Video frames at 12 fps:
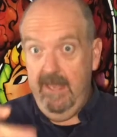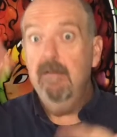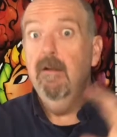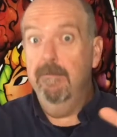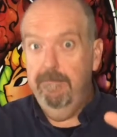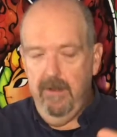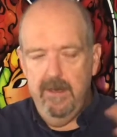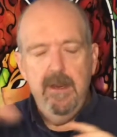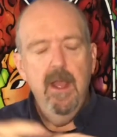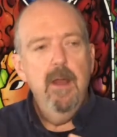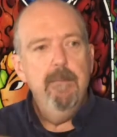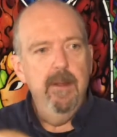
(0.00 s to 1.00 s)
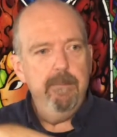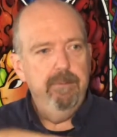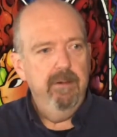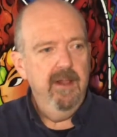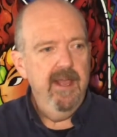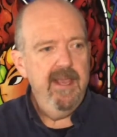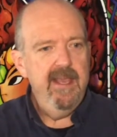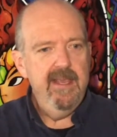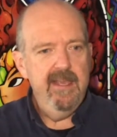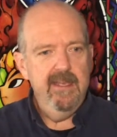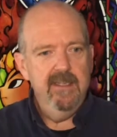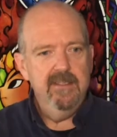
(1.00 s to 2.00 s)
fun, but play
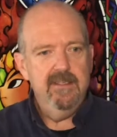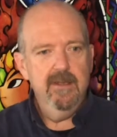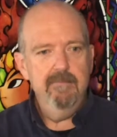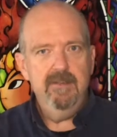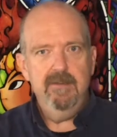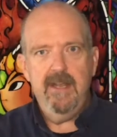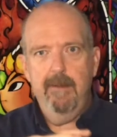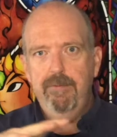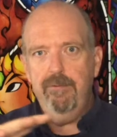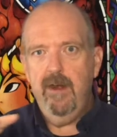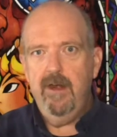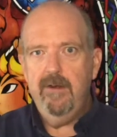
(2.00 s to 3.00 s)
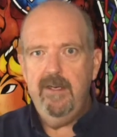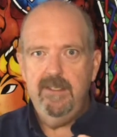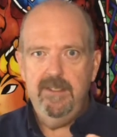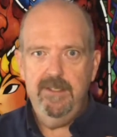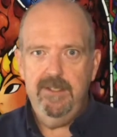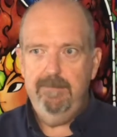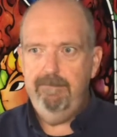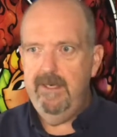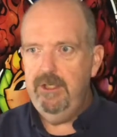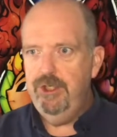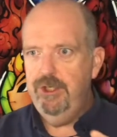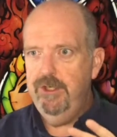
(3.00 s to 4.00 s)
is the temporary
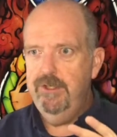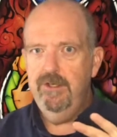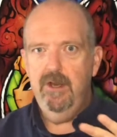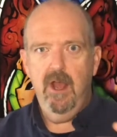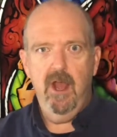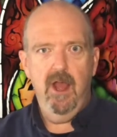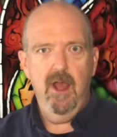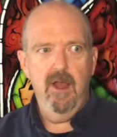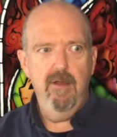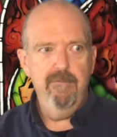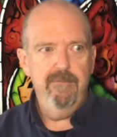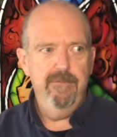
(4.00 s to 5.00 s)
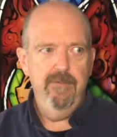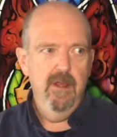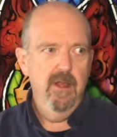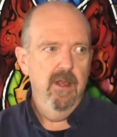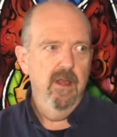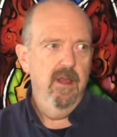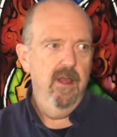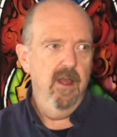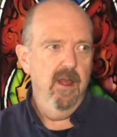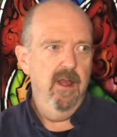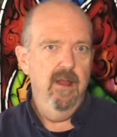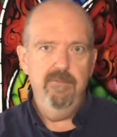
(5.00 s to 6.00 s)
suspension of
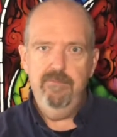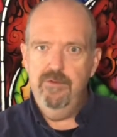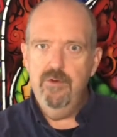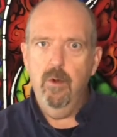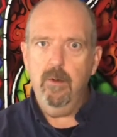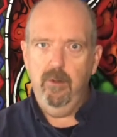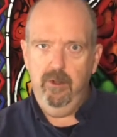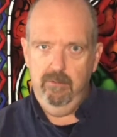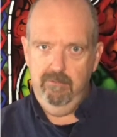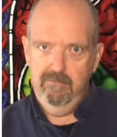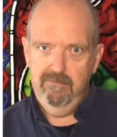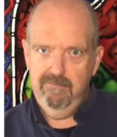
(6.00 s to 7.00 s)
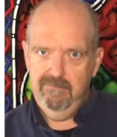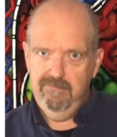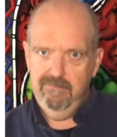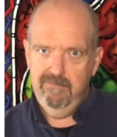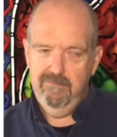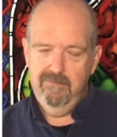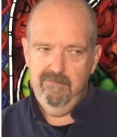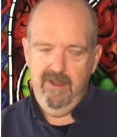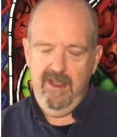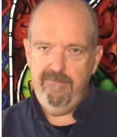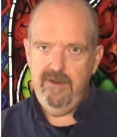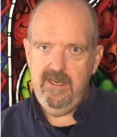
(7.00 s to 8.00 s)
normal,
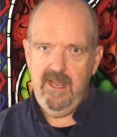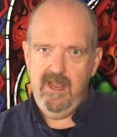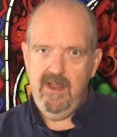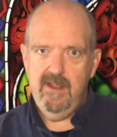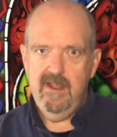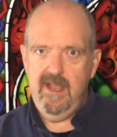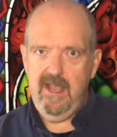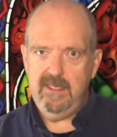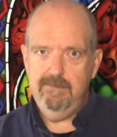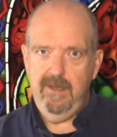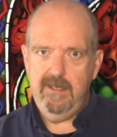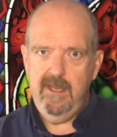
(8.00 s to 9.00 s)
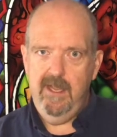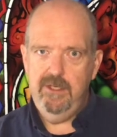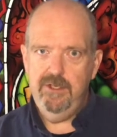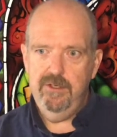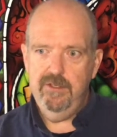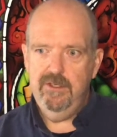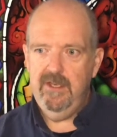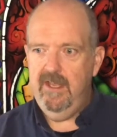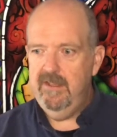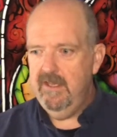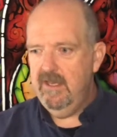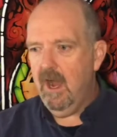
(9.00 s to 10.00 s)
everyday expectations
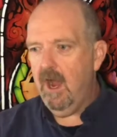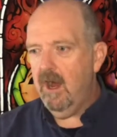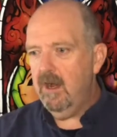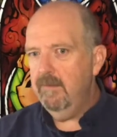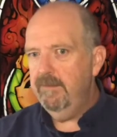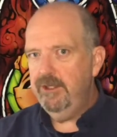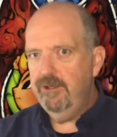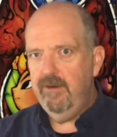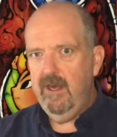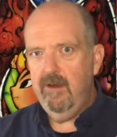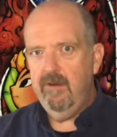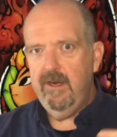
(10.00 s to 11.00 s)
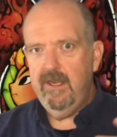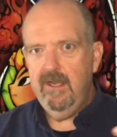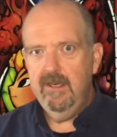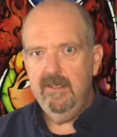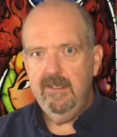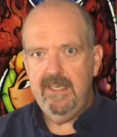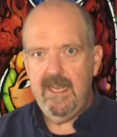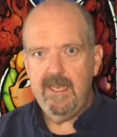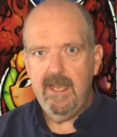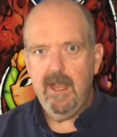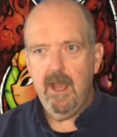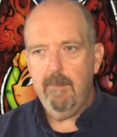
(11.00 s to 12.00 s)
and the arbitrary
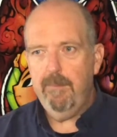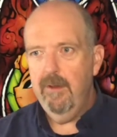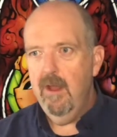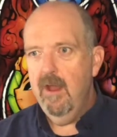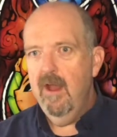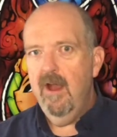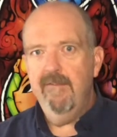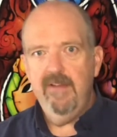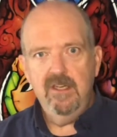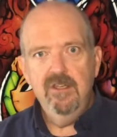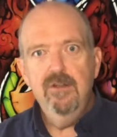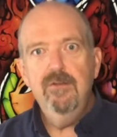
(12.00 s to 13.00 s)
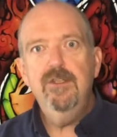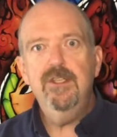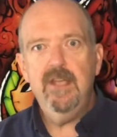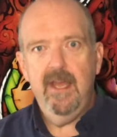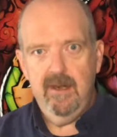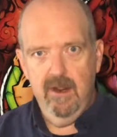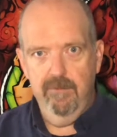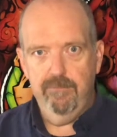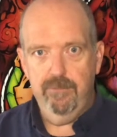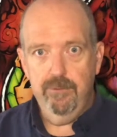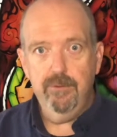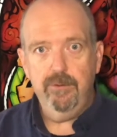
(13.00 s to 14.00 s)
taking up of a new set of
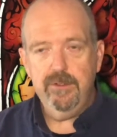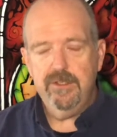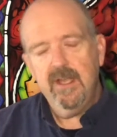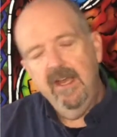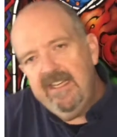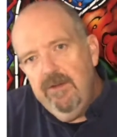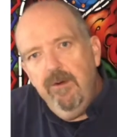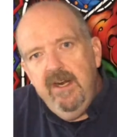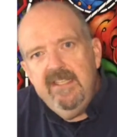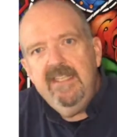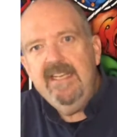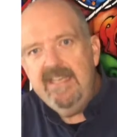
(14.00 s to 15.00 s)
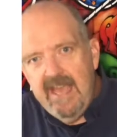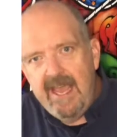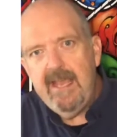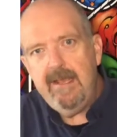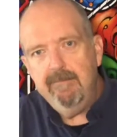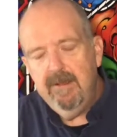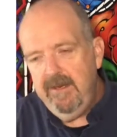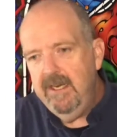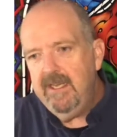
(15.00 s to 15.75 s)
rules. What is a game? I mean,